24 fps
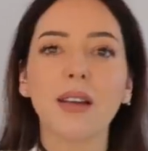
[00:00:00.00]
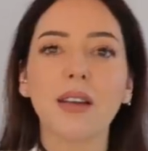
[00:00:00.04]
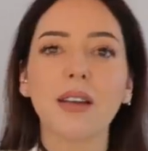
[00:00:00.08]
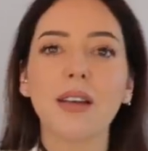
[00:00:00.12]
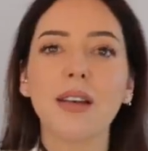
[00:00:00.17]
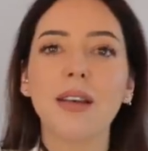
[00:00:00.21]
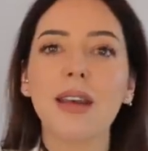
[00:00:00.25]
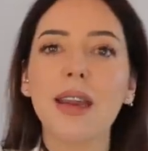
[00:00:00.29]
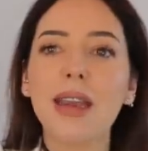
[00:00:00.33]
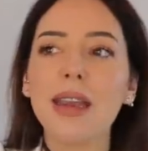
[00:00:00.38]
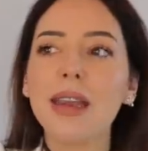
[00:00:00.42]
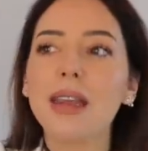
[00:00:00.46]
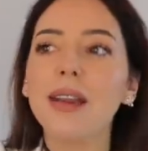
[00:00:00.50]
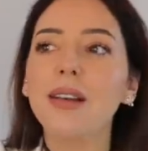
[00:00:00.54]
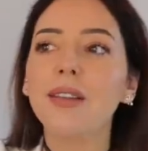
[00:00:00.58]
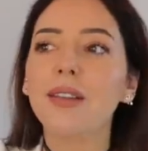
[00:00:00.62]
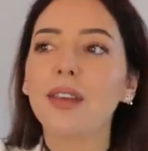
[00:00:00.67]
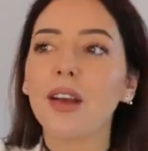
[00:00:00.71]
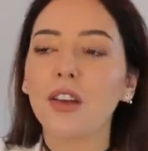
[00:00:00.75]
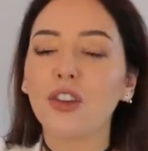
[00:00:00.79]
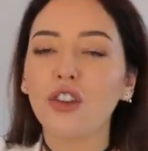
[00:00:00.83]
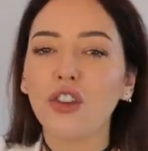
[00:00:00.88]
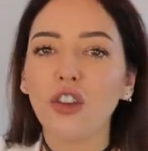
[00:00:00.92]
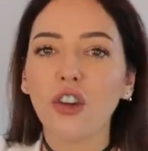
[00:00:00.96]
needs
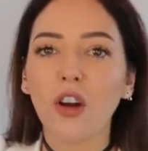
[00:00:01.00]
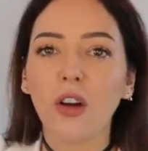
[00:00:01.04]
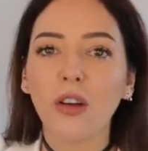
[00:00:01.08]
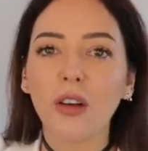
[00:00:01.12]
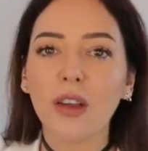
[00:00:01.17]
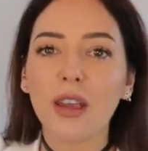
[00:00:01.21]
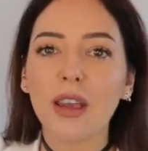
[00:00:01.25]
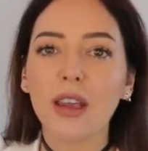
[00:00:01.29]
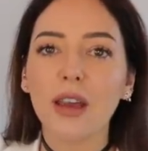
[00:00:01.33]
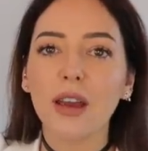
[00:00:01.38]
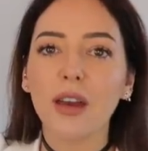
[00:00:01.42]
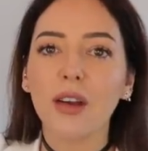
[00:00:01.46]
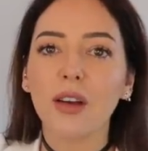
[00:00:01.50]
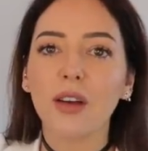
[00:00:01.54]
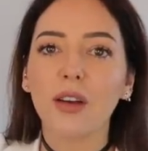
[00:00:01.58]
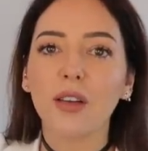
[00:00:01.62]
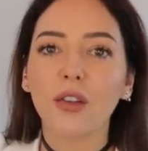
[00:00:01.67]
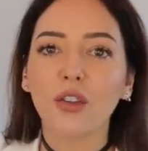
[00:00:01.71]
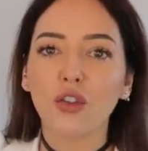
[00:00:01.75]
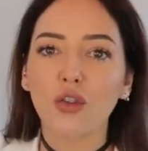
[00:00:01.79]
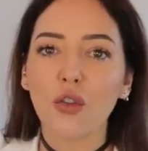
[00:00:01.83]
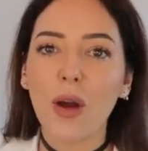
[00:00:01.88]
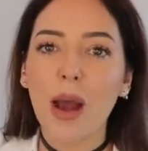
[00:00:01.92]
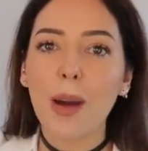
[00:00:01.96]
a chunkier
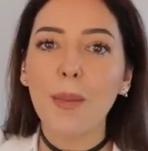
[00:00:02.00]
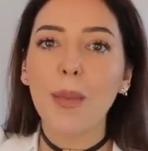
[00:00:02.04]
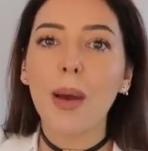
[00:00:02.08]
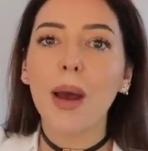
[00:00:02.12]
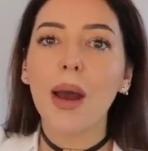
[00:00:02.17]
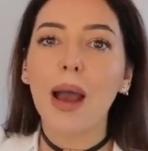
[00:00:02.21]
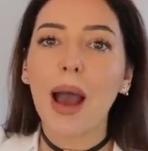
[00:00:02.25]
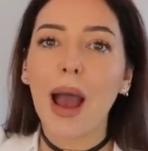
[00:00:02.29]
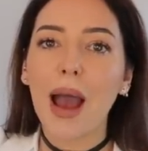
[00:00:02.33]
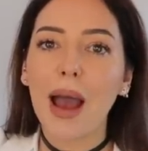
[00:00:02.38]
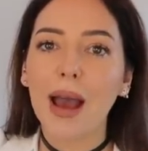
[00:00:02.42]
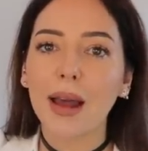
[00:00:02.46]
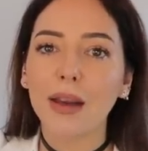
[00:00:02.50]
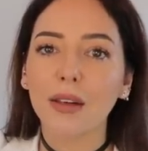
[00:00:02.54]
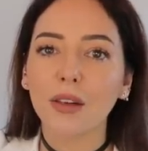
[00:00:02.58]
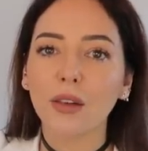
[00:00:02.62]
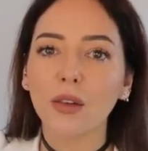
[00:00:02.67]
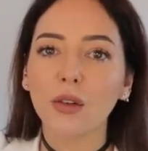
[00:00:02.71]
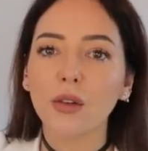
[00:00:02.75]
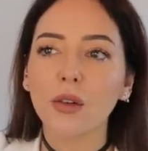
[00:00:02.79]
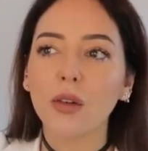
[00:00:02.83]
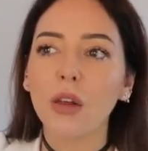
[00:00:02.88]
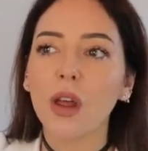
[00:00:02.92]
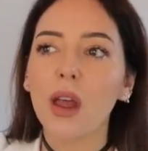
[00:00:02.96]
strap
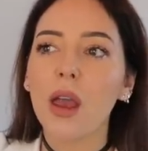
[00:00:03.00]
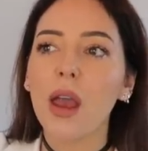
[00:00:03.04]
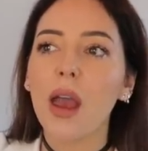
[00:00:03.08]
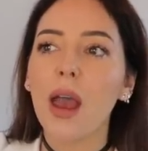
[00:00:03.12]
handle.